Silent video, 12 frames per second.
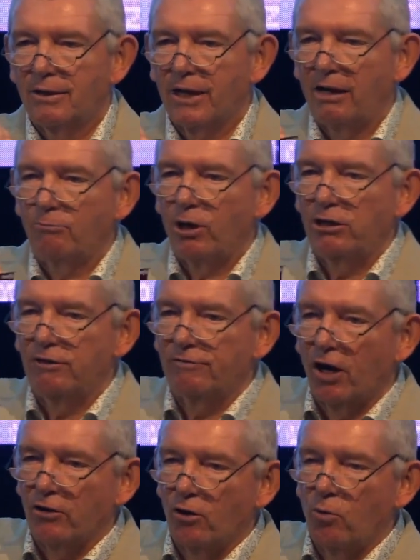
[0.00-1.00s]
Then when you've
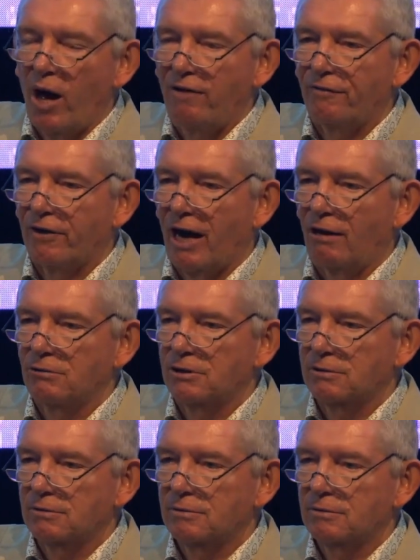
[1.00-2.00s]
got the wafer out,
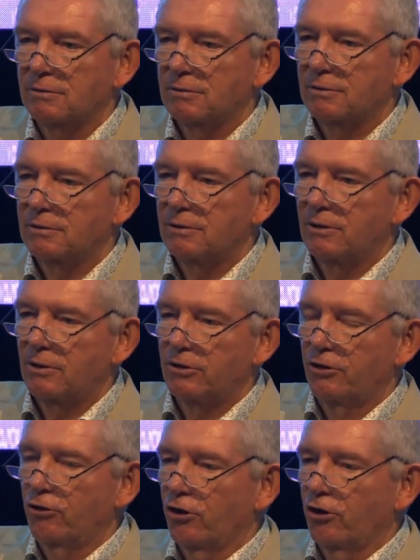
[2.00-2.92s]
you